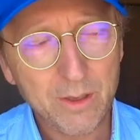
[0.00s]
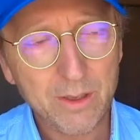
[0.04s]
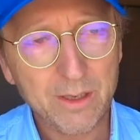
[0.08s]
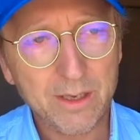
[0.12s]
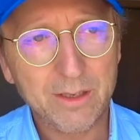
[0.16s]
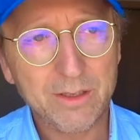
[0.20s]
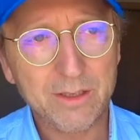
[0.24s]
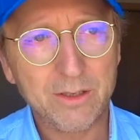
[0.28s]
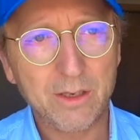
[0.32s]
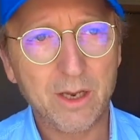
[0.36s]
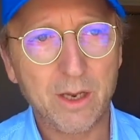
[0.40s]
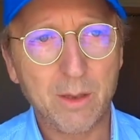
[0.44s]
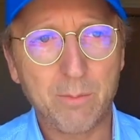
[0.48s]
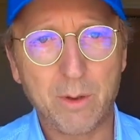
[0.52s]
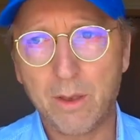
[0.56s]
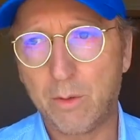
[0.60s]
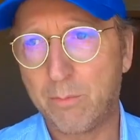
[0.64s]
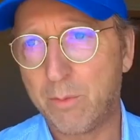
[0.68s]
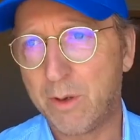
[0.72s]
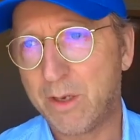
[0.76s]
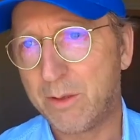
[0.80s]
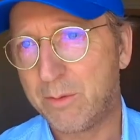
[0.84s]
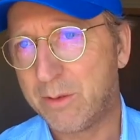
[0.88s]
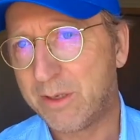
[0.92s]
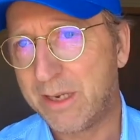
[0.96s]
It's not about
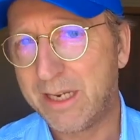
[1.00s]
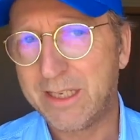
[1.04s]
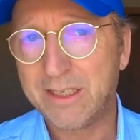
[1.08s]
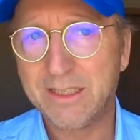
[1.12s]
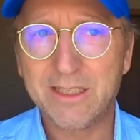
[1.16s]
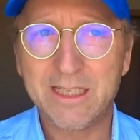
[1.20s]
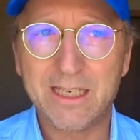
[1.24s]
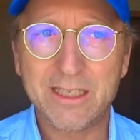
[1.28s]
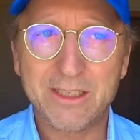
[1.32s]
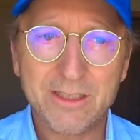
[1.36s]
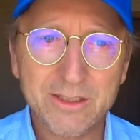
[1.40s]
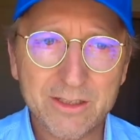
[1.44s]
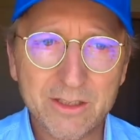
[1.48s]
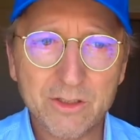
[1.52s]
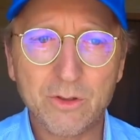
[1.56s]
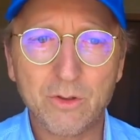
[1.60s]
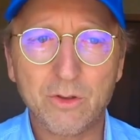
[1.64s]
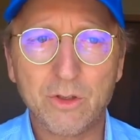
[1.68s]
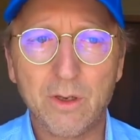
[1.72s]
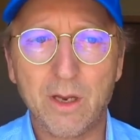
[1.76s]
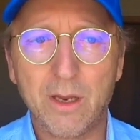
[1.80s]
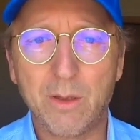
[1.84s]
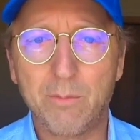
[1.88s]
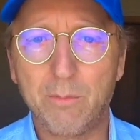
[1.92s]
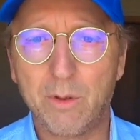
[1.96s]
whether it exists or
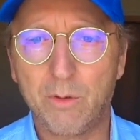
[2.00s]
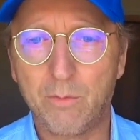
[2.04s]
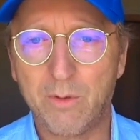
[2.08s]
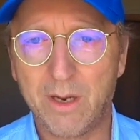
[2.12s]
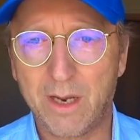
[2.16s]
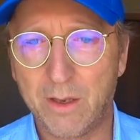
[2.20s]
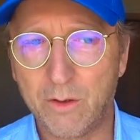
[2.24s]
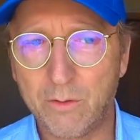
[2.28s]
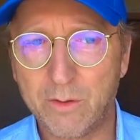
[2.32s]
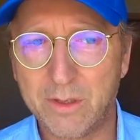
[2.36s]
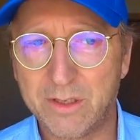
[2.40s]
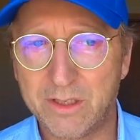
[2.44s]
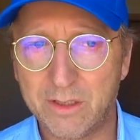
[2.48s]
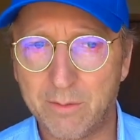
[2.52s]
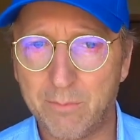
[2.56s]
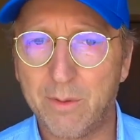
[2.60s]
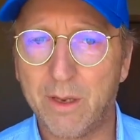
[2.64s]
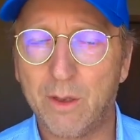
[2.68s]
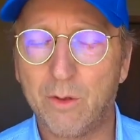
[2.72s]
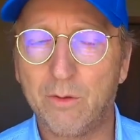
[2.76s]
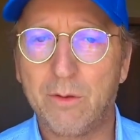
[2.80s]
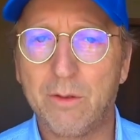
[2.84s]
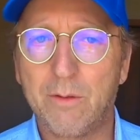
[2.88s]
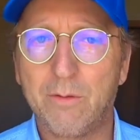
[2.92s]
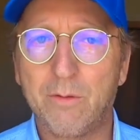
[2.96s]
not, but rather it's
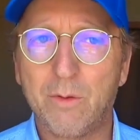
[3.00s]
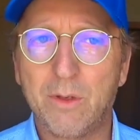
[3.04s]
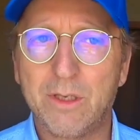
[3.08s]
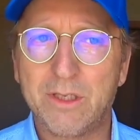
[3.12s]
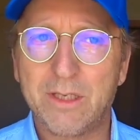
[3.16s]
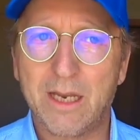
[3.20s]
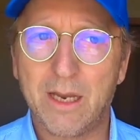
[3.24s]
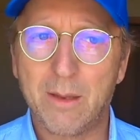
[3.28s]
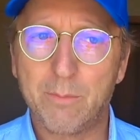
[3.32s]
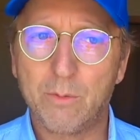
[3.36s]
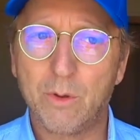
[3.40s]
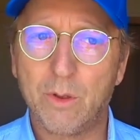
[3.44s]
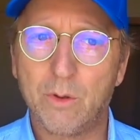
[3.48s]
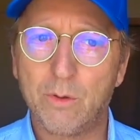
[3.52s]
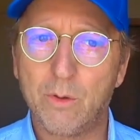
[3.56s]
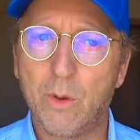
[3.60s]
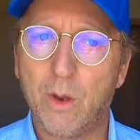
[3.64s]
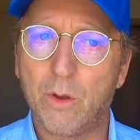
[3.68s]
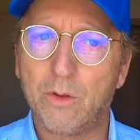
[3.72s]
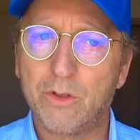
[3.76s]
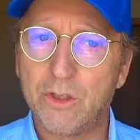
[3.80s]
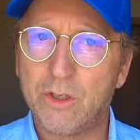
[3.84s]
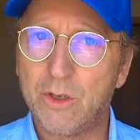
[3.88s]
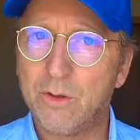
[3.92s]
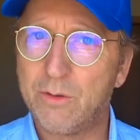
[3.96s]
about, for example,
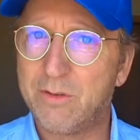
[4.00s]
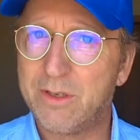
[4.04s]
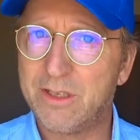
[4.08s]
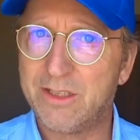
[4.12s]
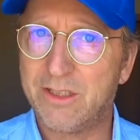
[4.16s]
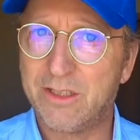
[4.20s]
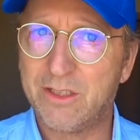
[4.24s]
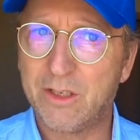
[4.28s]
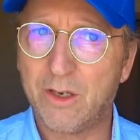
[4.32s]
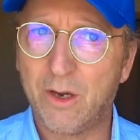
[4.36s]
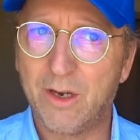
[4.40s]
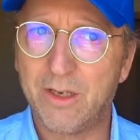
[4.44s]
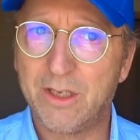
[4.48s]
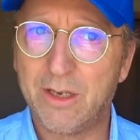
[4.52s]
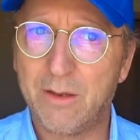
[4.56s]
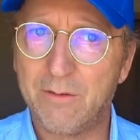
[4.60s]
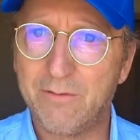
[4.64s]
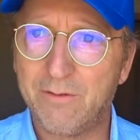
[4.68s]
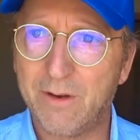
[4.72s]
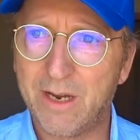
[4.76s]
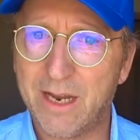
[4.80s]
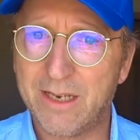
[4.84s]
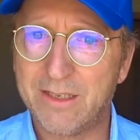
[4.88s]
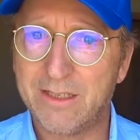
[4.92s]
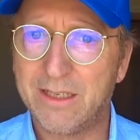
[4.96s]
also this slot and
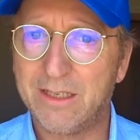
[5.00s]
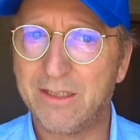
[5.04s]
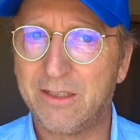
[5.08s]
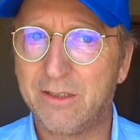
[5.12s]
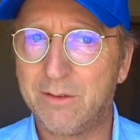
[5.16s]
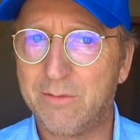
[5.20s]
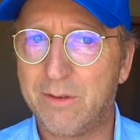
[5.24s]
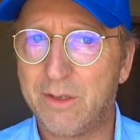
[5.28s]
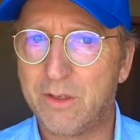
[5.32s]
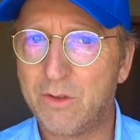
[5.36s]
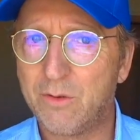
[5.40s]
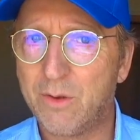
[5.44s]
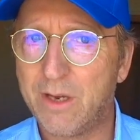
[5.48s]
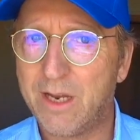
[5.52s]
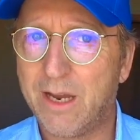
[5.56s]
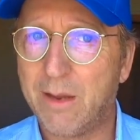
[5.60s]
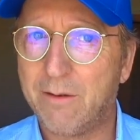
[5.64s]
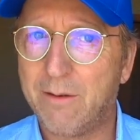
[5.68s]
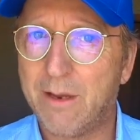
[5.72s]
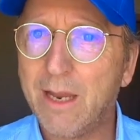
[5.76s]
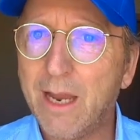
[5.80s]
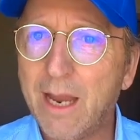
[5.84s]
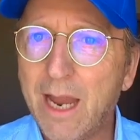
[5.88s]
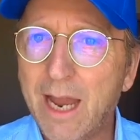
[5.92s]
fly system that you have.